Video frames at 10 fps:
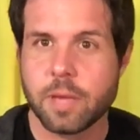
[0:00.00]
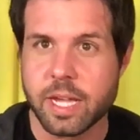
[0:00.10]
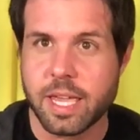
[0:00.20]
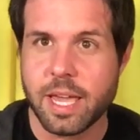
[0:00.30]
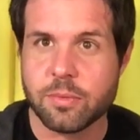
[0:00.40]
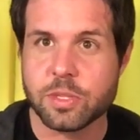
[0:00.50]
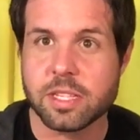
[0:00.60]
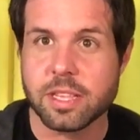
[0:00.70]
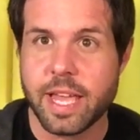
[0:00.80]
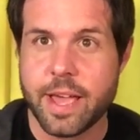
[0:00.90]
Again, with
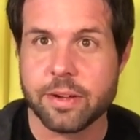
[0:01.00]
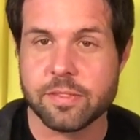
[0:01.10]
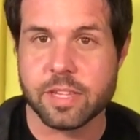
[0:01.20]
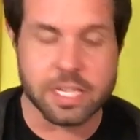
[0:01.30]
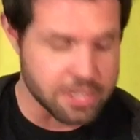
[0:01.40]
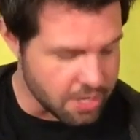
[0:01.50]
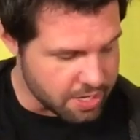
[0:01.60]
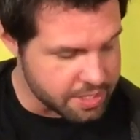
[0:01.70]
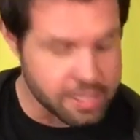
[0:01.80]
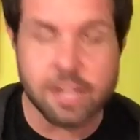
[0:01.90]
the layout of the
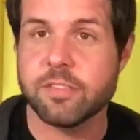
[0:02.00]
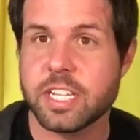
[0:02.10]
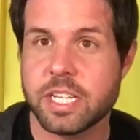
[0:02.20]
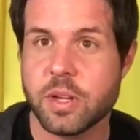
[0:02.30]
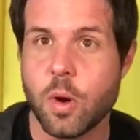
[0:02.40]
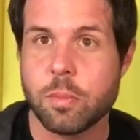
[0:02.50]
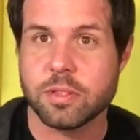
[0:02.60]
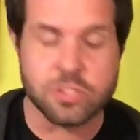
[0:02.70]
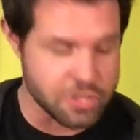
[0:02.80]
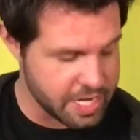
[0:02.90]
guitar and the convenient
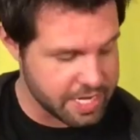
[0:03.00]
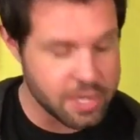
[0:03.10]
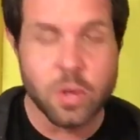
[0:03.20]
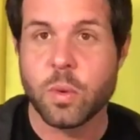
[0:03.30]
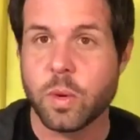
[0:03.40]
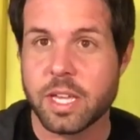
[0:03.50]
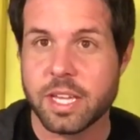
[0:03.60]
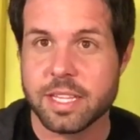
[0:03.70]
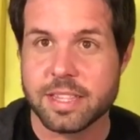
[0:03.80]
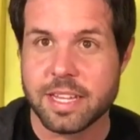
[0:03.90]
open string, we can
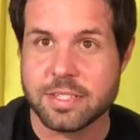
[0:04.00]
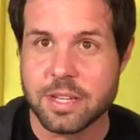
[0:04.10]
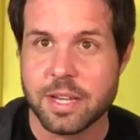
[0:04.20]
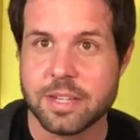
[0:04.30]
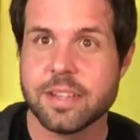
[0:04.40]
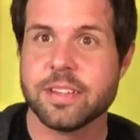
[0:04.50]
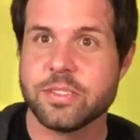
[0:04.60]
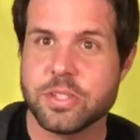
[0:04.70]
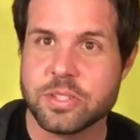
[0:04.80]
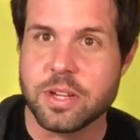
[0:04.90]
get that done,
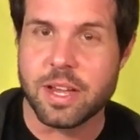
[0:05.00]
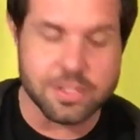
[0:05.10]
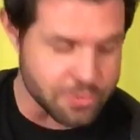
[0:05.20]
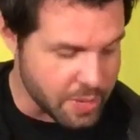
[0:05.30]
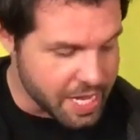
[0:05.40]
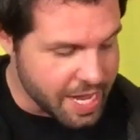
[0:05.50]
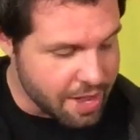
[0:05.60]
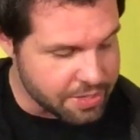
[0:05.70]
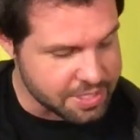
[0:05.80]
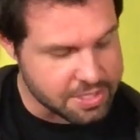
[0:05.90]
just not as
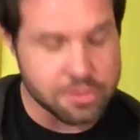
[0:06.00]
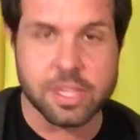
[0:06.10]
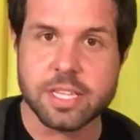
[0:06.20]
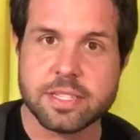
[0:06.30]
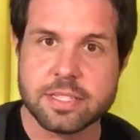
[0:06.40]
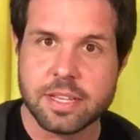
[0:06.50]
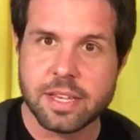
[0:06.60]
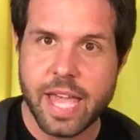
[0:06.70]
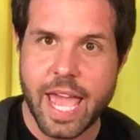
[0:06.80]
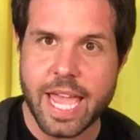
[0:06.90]
ringy-outy. So this
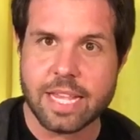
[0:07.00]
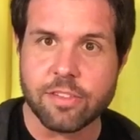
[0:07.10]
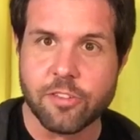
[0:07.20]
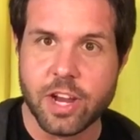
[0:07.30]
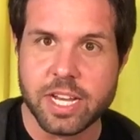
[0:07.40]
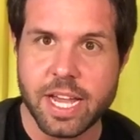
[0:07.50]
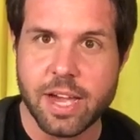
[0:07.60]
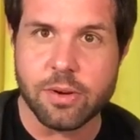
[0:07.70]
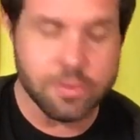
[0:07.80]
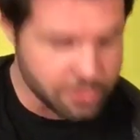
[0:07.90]
8th fret
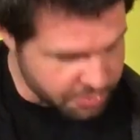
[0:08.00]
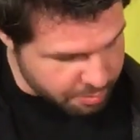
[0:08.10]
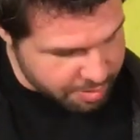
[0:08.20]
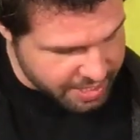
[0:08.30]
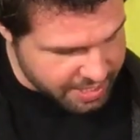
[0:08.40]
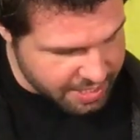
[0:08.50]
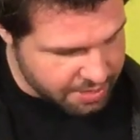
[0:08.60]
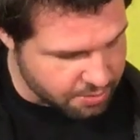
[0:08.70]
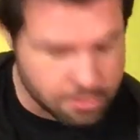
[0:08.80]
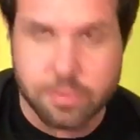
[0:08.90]
now, with your
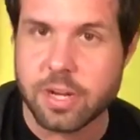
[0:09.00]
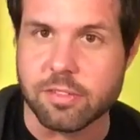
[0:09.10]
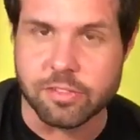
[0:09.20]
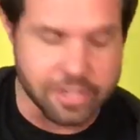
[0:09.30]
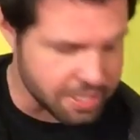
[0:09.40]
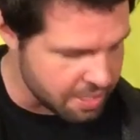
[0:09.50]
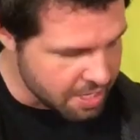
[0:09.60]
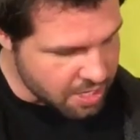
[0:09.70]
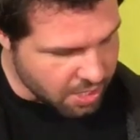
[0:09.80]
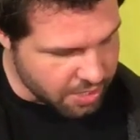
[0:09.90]
pinky, or whatever finger,
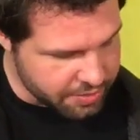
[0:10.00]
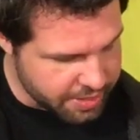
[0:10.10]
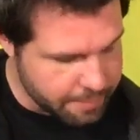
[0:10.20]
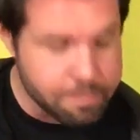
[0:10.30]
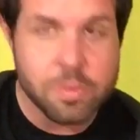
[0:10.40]
on the